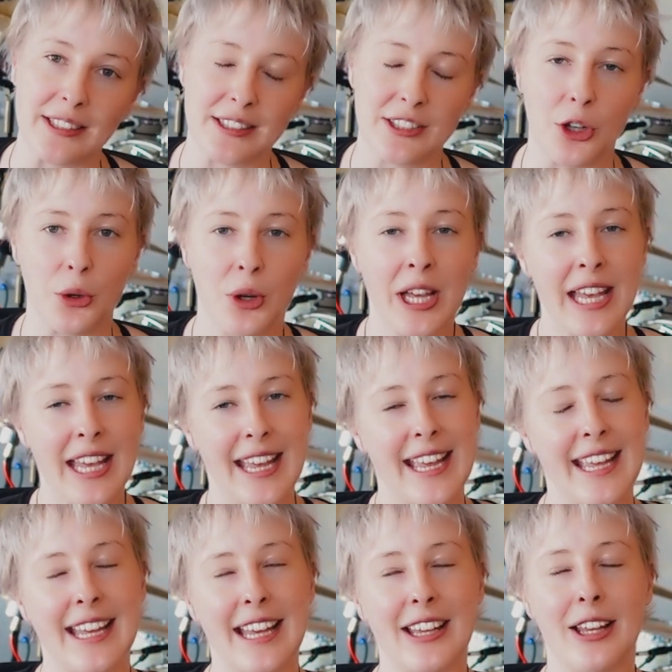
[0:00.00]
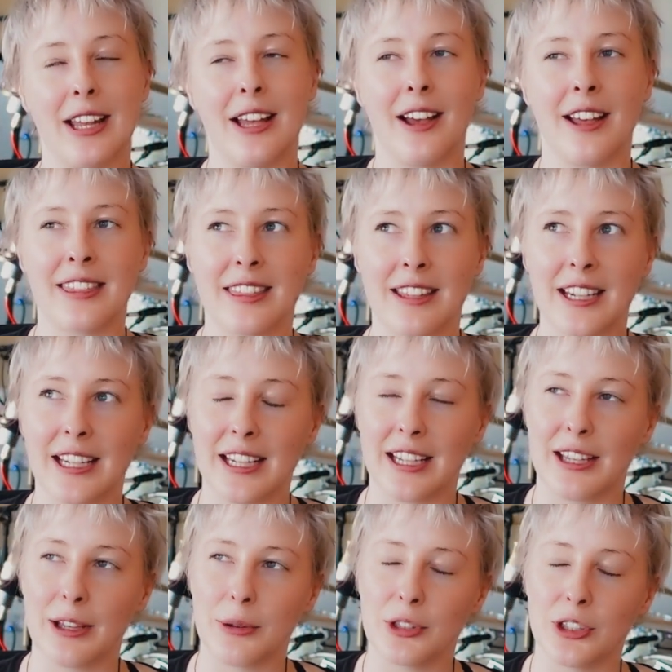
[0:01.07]
So I think,
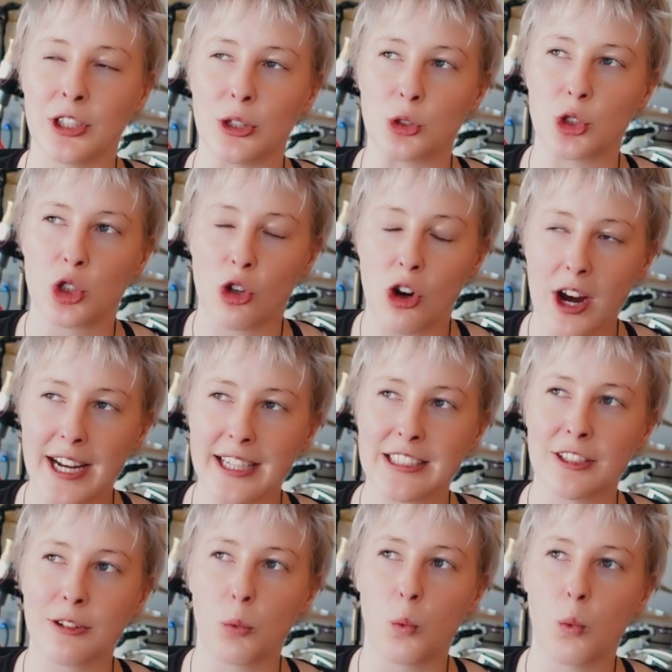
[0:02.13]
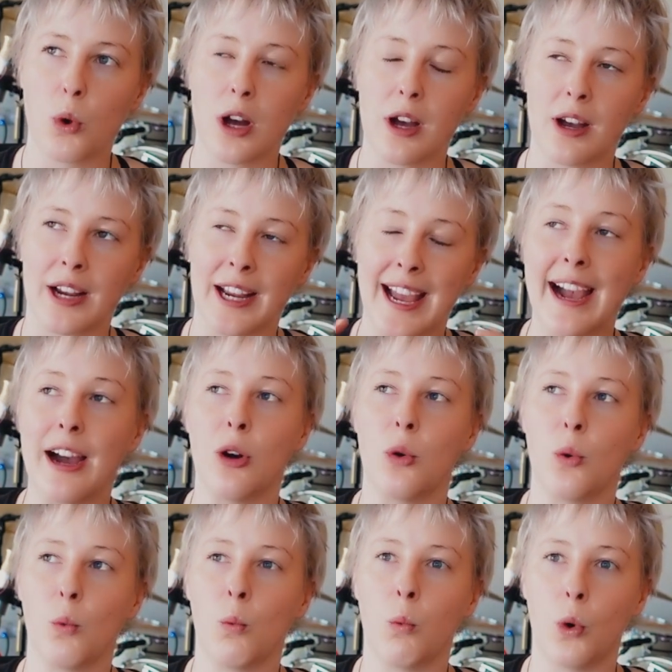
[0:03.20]
trying to work out
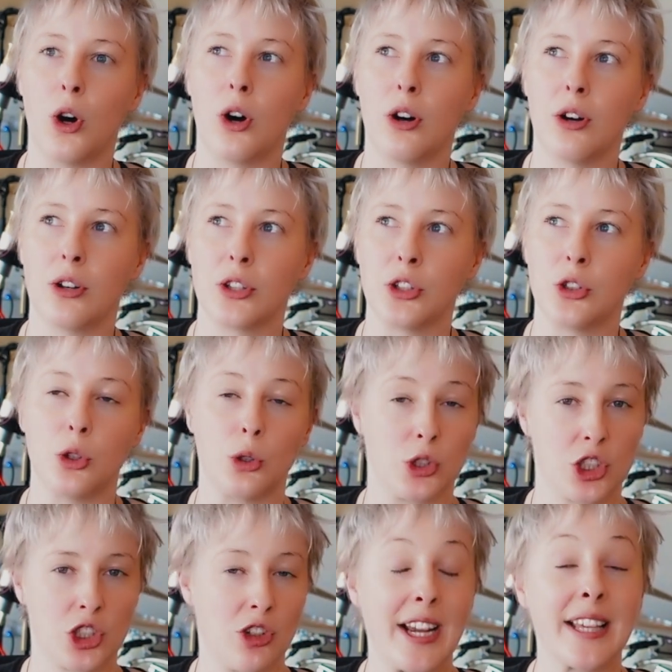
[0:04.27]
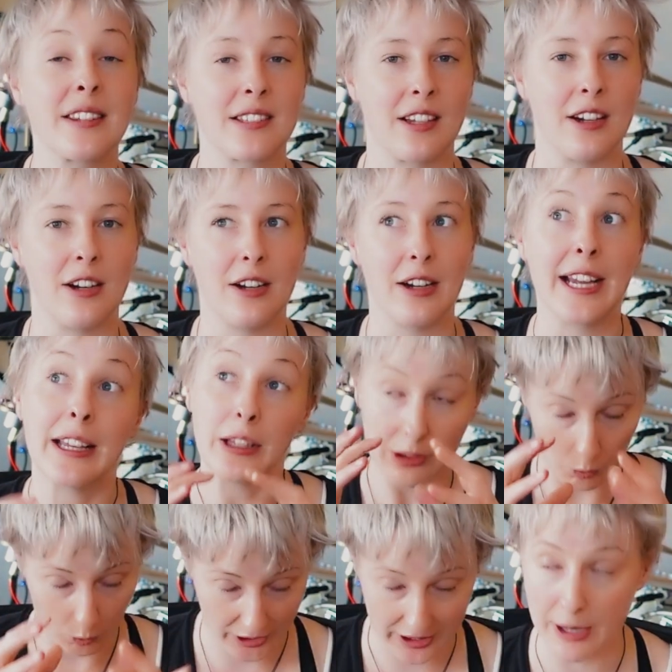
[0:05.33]
what your strengths are
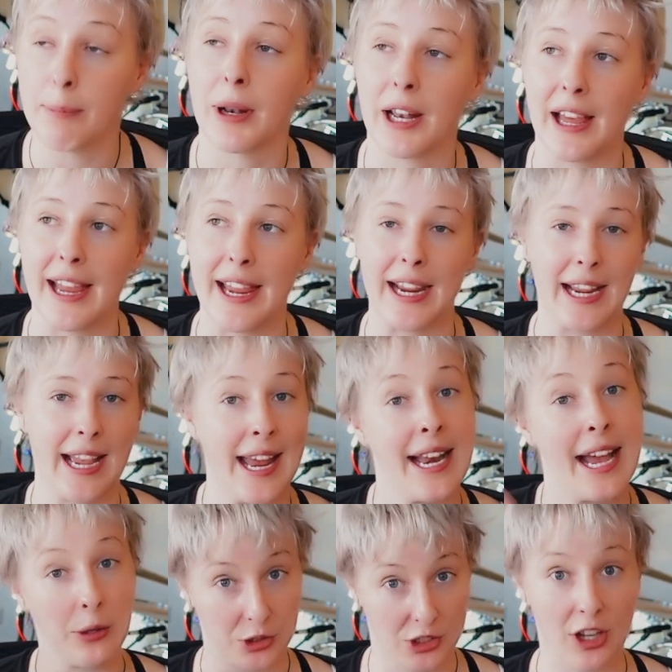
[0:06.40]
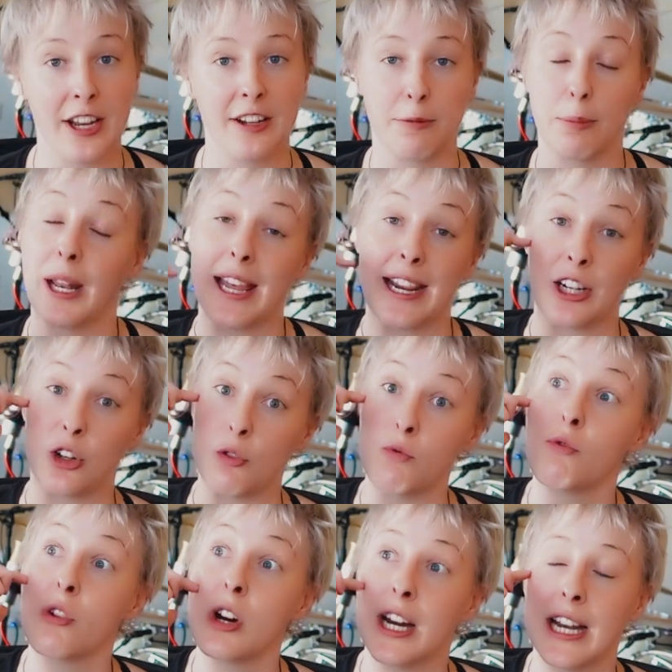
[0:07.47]
within playing and outside of playing can
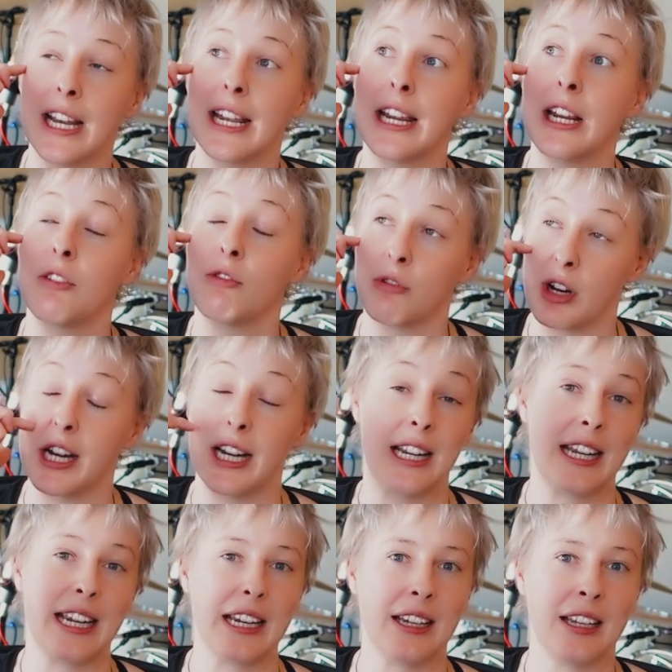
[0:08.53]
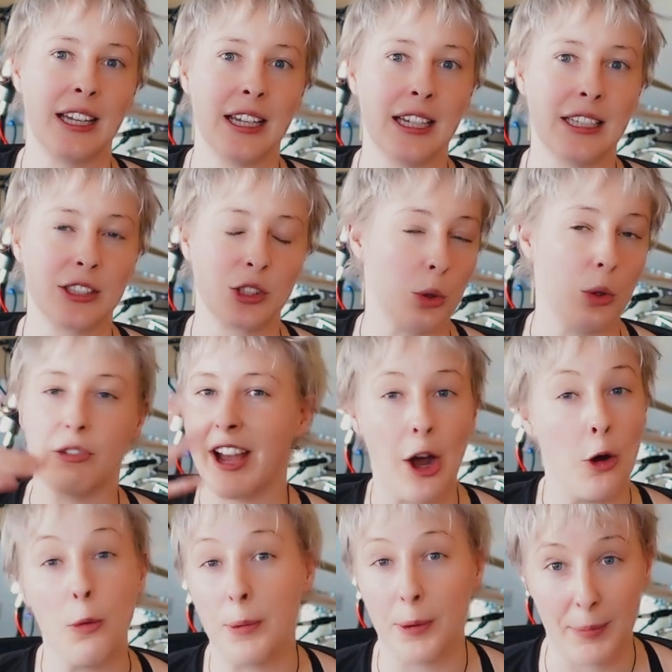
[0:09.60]
really, really sort of
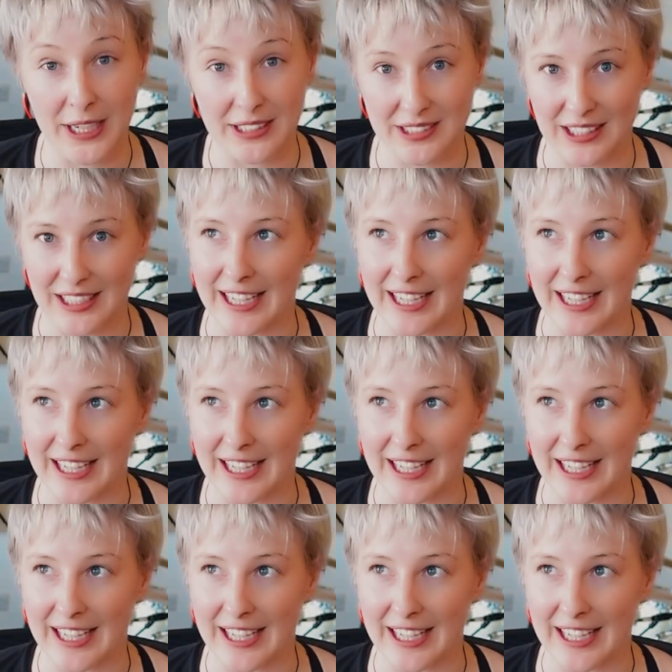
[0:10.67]
help, basically.